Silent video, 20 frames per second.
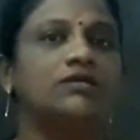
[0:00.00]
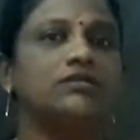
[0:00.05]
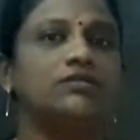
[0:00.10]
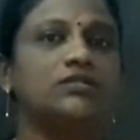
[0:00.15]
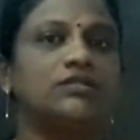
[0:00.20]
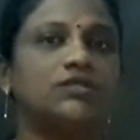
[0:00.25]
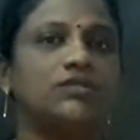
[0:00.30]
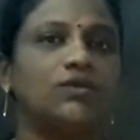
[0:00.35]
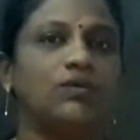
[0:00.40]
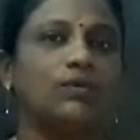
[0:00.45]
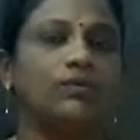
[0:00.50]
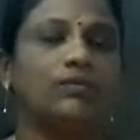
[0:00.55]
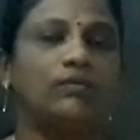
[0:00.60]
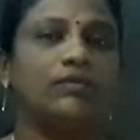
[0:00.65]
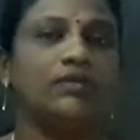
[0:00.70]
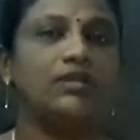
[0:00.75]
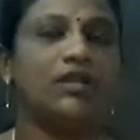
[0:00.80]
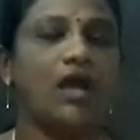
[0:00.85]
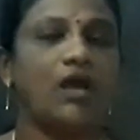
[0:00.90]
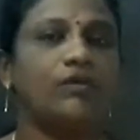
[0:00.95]
So
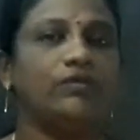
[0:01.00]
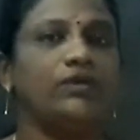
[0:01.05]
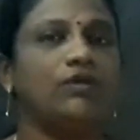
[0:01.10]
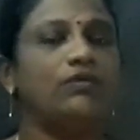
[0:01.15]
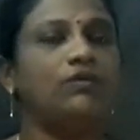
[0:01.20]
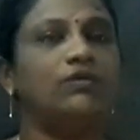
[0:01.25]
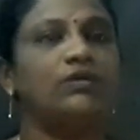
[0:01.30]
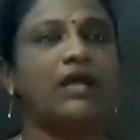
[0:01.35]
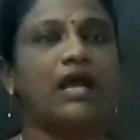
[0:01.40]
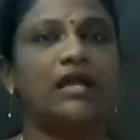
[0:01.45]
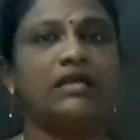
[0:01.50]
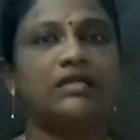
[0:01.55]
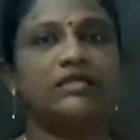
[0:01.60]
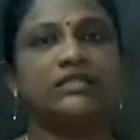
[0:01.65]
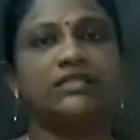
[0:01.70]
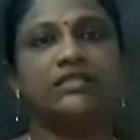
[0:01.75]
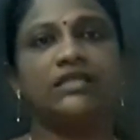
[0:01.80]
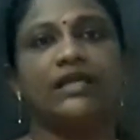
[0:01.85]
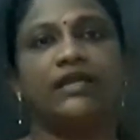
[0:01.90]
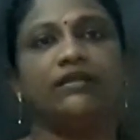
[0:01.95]
now you could
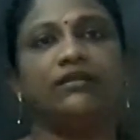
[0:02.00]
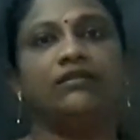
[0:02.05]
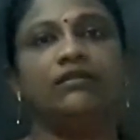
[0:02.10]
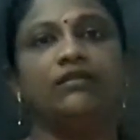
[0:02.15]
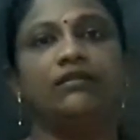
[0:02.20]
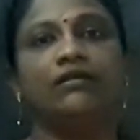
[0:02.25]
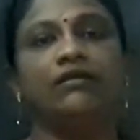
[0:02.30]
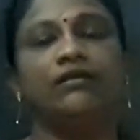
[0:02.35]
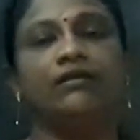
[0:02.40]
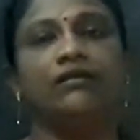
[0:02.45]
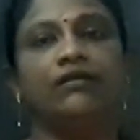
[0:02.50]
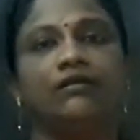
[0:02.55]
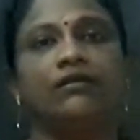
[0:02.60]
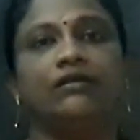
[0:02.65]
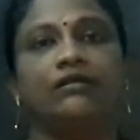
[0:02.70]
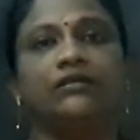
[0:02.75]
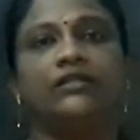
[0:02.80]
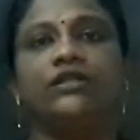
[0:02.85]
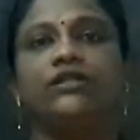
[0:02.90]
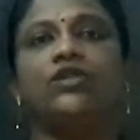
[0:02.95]
understand
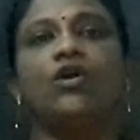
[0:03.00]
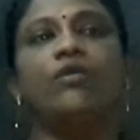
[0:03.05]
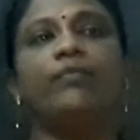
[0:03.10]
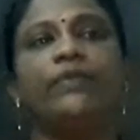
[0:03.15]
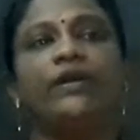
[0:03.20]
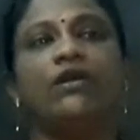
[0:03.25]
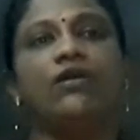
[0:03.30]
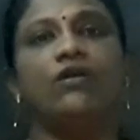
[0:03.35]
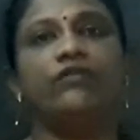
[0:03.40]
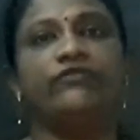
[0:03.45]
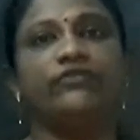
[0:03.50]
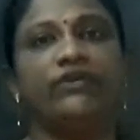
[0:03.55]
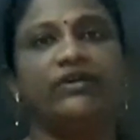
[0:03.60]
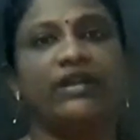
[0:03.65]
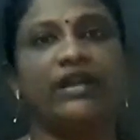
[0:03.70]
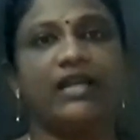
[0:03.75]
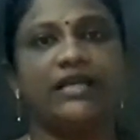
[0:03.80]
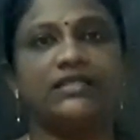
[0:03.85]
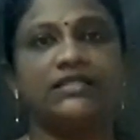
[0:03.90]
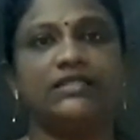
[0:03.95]
the topic of our
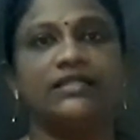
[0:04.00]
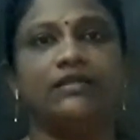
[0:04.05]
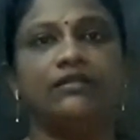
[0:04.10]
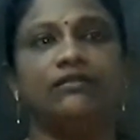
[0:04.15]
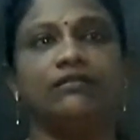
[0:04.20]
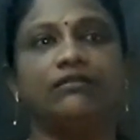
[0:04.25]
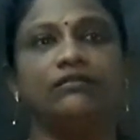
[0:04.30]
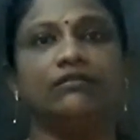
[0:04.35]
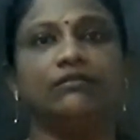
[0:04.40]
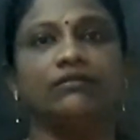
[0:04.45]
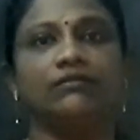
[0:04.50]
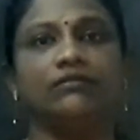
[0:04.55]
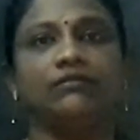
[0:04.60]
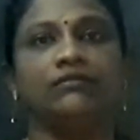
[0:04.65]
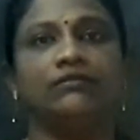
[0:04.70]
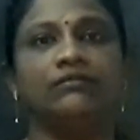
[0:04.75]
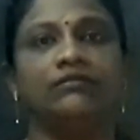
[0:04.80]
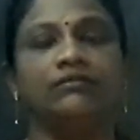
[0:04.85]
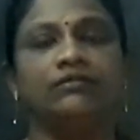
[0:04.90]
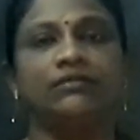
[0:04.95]
lesson.
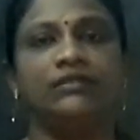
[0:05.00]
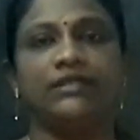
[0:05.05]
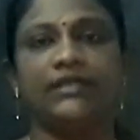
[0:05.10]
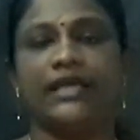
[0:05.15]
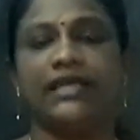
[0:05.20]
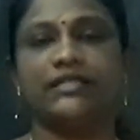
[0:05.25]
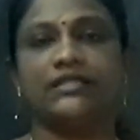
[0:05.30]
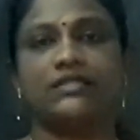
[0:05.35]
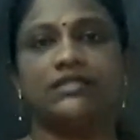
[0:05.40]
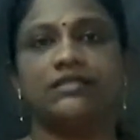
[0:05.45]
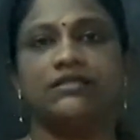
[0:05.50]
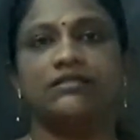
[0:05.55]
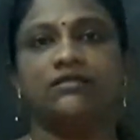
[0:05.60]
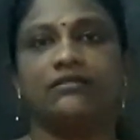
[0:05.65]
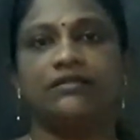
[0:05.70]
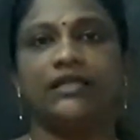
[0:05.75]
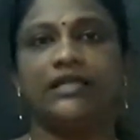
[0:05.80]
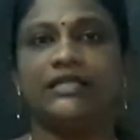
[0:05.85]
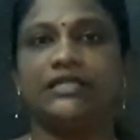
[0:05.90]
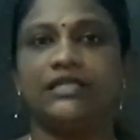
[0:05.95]
Yes,
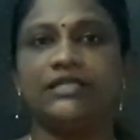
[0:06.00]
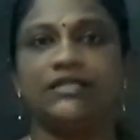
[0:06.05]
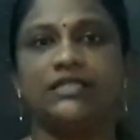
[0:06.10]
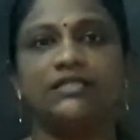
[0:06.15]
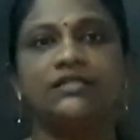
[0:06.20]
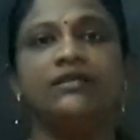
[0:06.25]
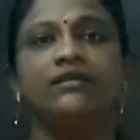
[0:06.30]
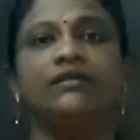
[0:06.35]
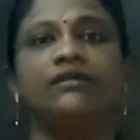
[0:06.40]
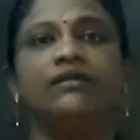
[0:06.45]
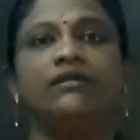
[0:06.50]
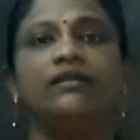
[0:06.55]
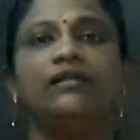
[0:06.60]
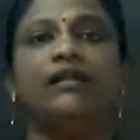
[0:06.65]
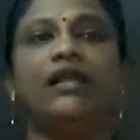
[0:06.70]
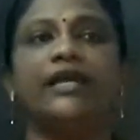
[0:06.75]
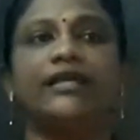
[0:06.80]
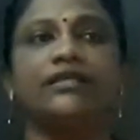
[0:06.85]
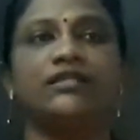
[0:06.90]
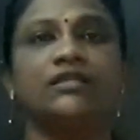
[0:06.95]
it is
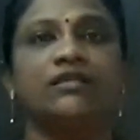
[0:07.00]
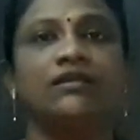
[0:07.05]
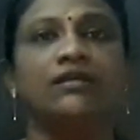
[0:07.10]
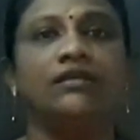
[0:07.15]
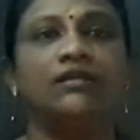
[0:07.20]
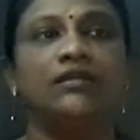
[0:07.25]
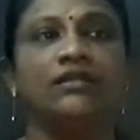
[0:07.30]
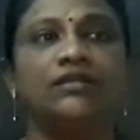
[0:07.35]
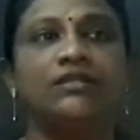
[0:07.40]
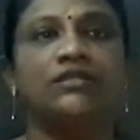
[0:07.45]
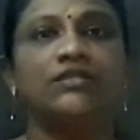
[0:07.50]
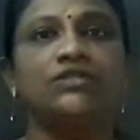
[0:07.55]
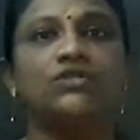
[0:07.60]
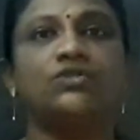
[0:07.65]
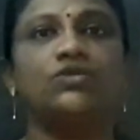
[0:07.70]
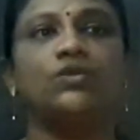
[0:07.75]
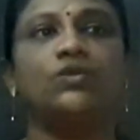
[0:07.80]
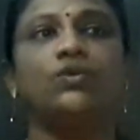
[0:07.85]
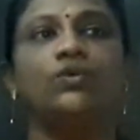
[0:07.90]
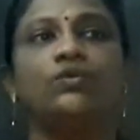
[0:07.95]
light.
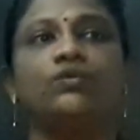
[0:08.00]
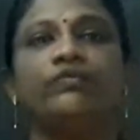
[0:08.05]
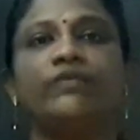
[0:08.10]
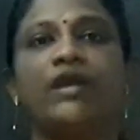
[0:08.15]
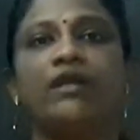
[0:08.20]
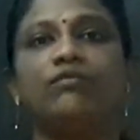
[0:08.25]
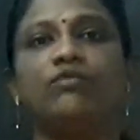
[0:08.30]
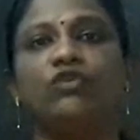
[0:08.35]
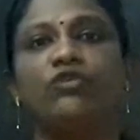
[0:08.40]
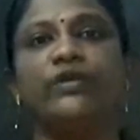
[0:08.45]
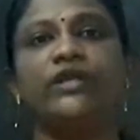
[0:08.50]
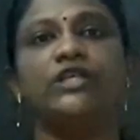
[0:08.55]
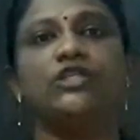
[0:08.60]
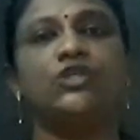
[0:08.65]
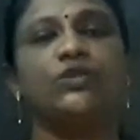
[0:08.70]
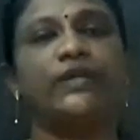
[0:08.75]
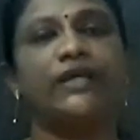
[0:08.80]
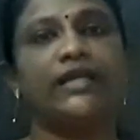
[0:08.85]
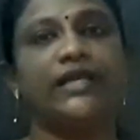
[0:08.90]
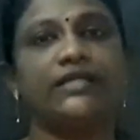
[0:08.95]
So we are moving to
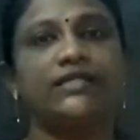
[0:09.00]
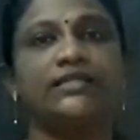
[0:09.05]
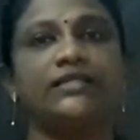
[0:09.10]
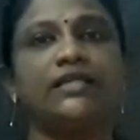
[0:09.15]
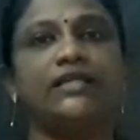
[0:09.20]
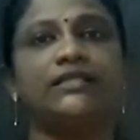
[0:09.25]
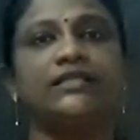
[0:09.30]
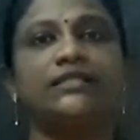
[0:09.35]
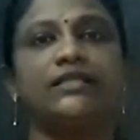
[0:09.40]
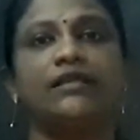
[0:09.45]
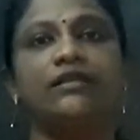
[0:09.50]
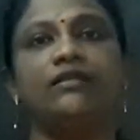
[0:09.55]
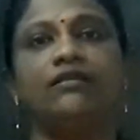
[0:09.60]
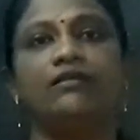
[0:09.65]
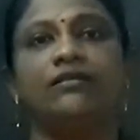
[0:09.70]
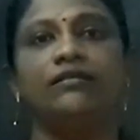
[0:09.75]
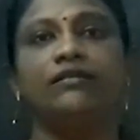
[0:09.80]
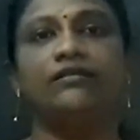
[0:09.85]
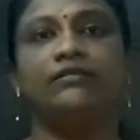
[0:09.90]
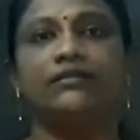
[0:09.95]
the next lesson,
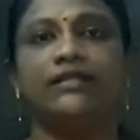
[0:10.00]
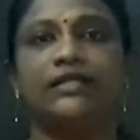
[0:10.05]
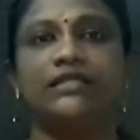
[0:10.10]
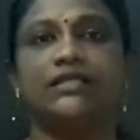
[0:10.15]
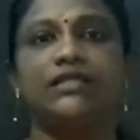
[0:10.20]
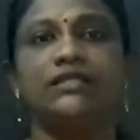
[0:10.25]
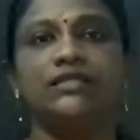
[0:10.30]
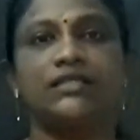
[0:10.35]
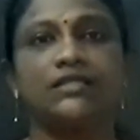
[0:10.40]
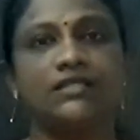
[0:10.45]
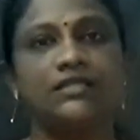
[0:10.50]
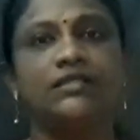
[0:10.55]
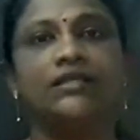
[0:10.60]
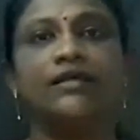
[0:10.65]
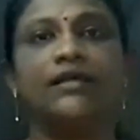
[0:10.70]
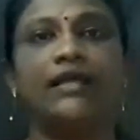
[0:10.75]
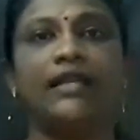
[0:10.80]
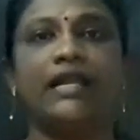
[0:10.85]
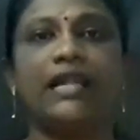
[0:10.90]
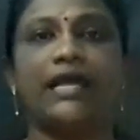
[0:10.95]
that is
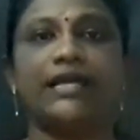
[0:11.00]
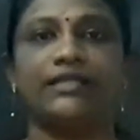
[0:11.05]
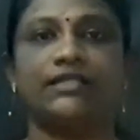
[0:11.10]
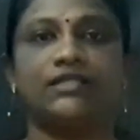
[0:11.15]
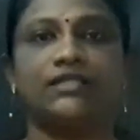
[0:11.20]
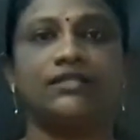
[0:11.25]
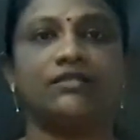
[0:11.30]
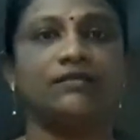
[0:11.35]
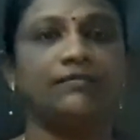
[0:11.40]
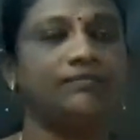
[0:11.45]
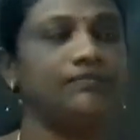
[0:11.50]
light.